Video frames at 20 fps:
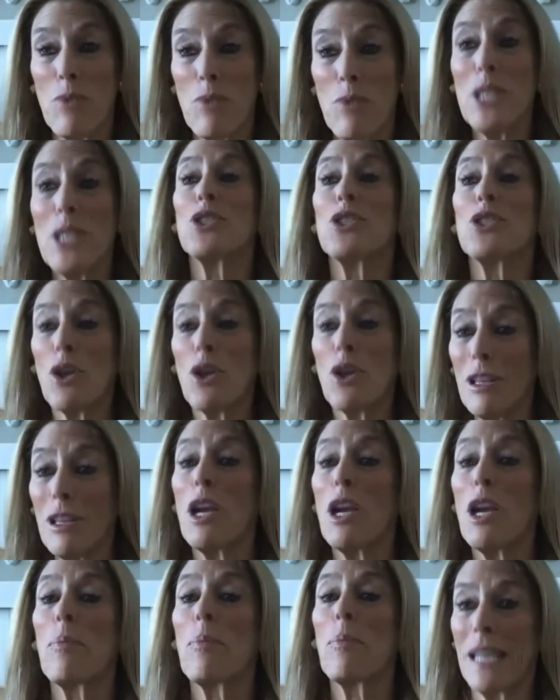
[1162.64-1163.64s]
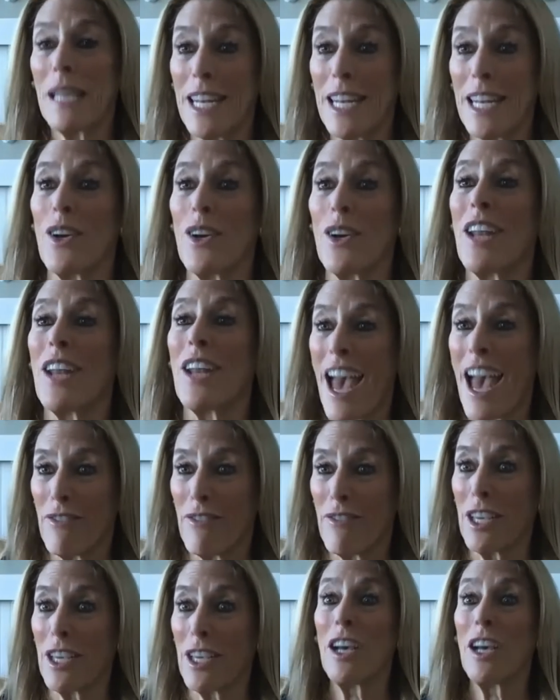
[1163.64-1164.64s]
we certainly are planning on
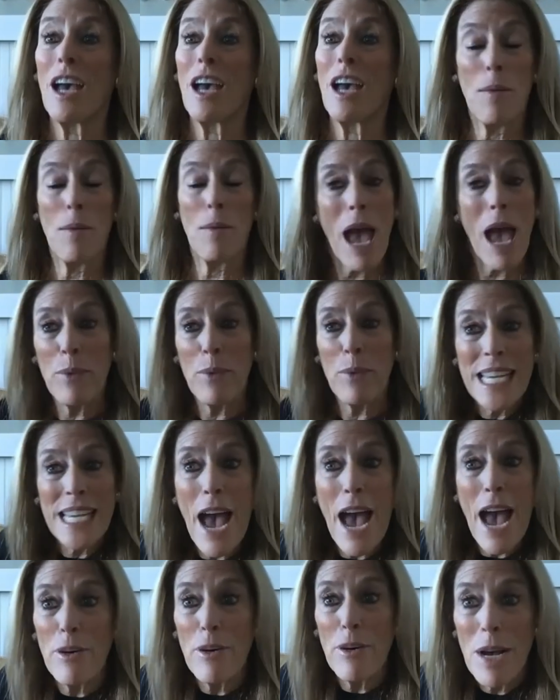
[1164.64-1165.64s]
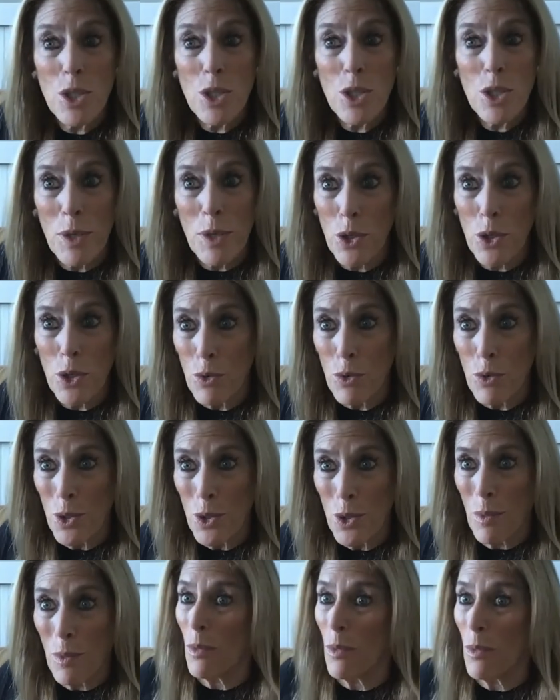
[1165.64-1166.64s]
having, and we can have a much bigger
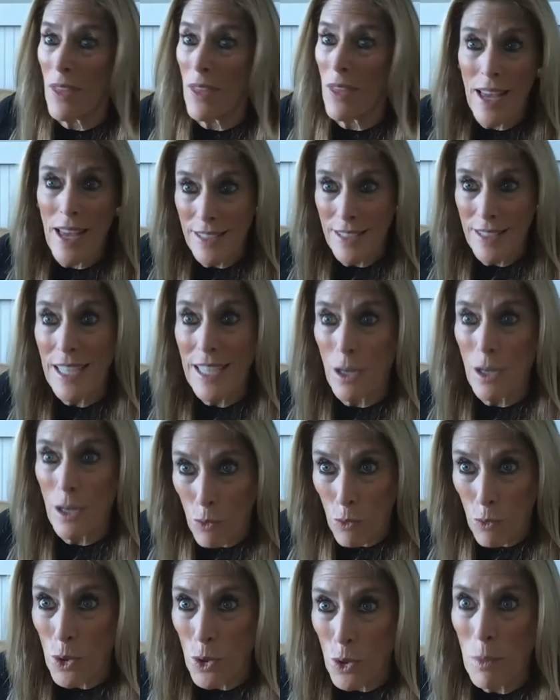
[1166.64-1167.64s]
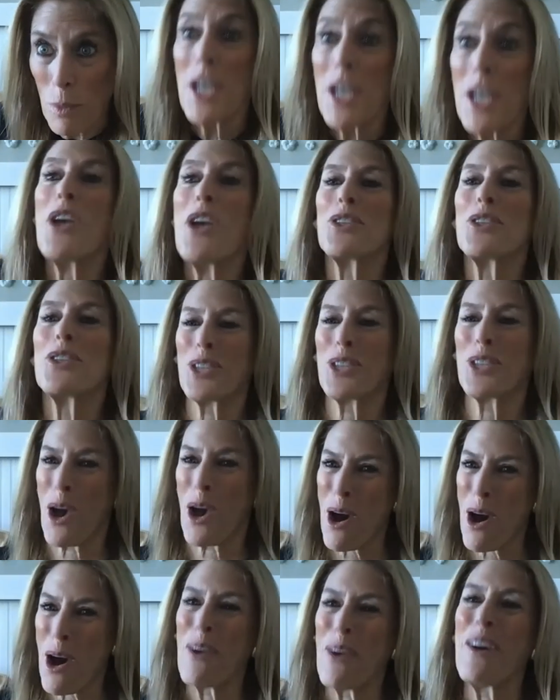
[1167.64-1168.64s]
room without needing a room.
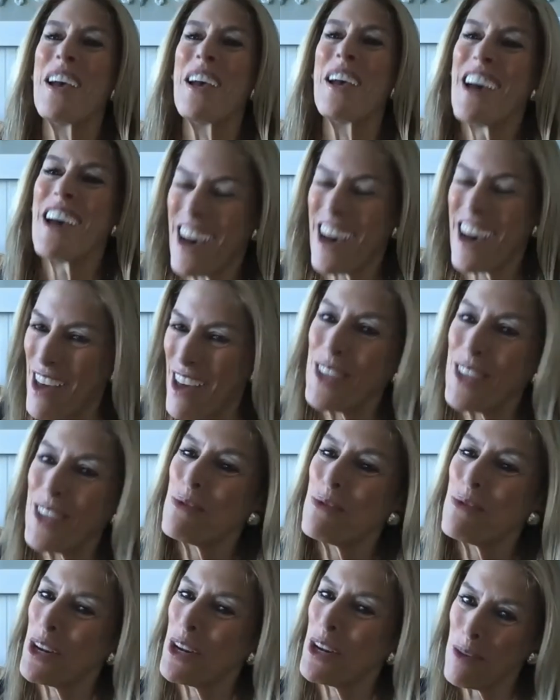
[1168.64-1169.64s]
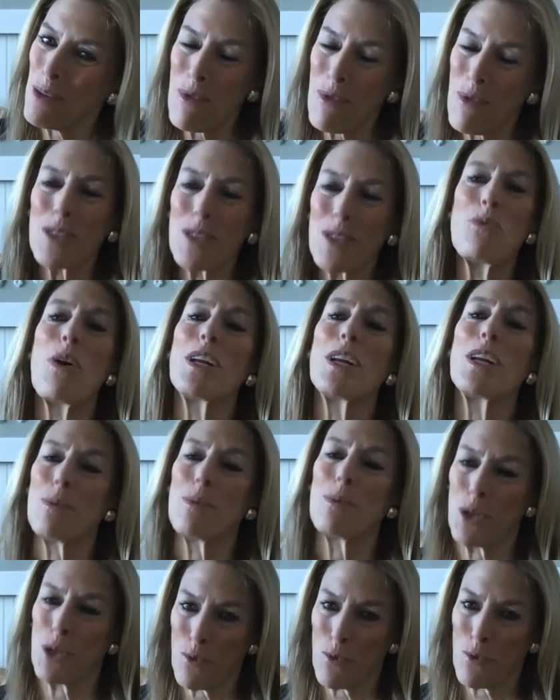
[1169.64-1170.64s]
So that's one of the
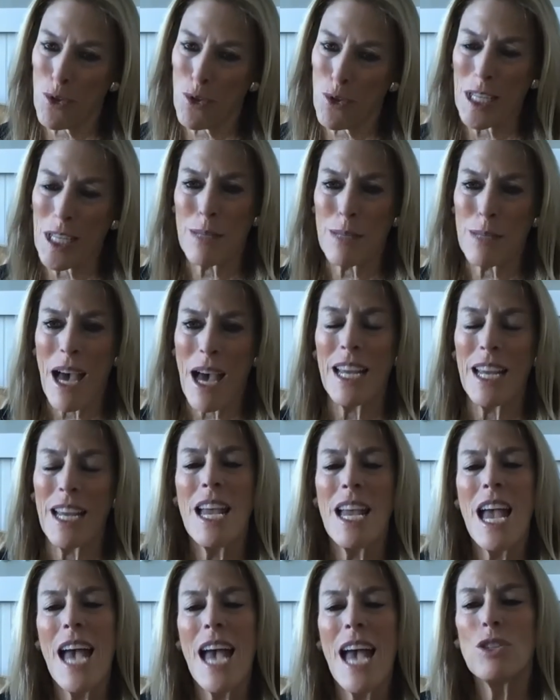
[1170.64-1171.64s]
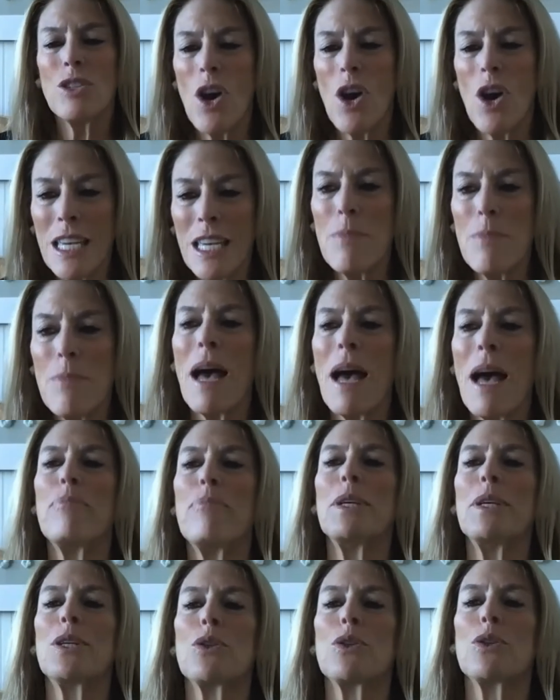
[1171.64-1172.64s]
beautiful things about it. And talking about
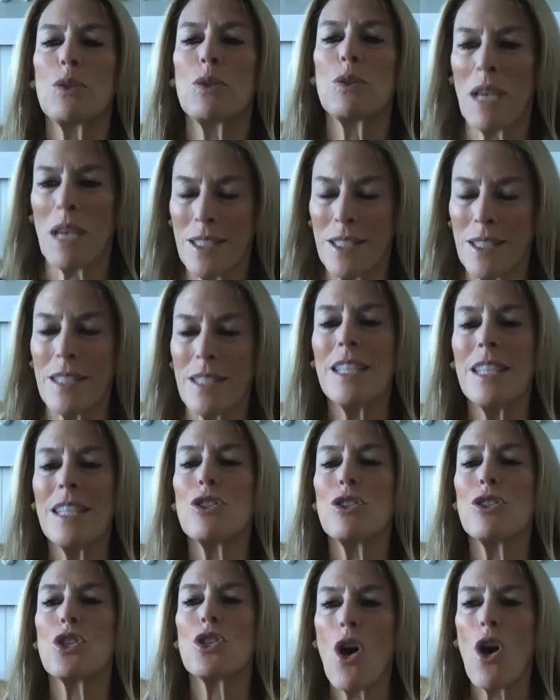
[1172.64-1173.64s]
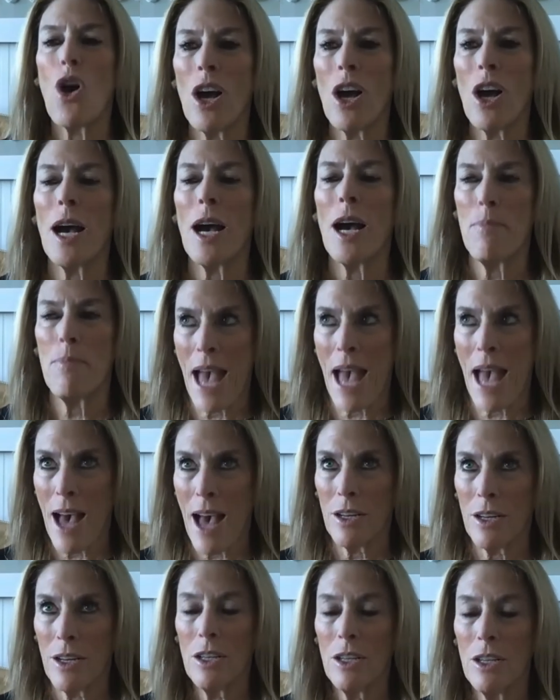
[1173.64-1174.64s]
bigger spaces, let's talk about
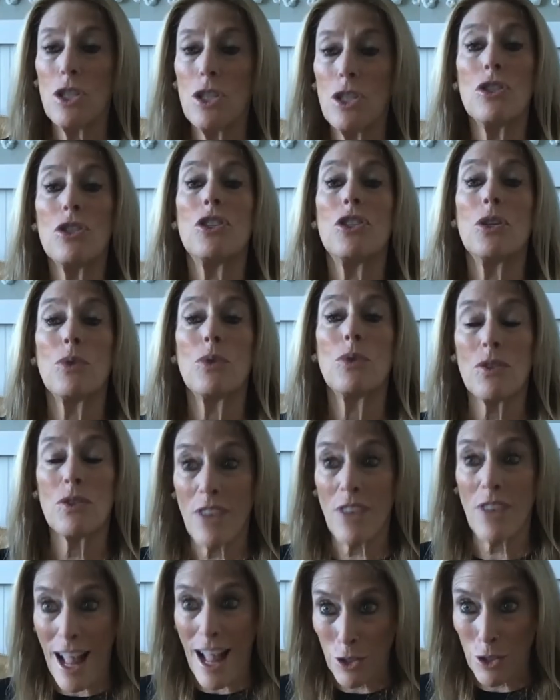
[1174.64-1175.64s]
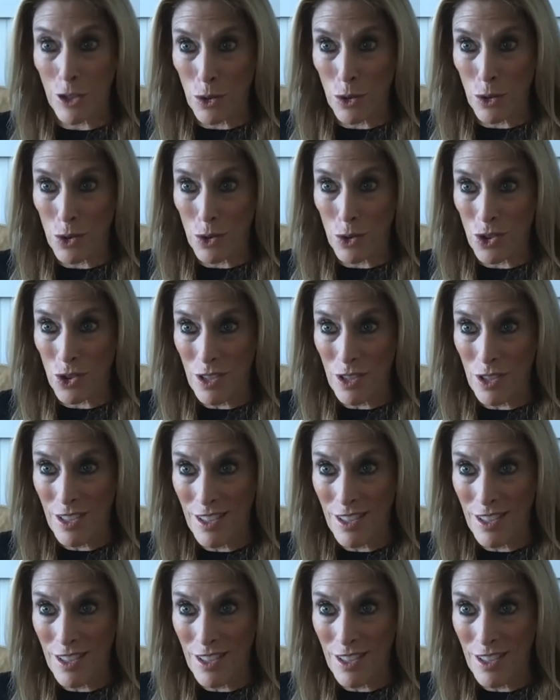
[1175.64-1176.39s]
Jewish values.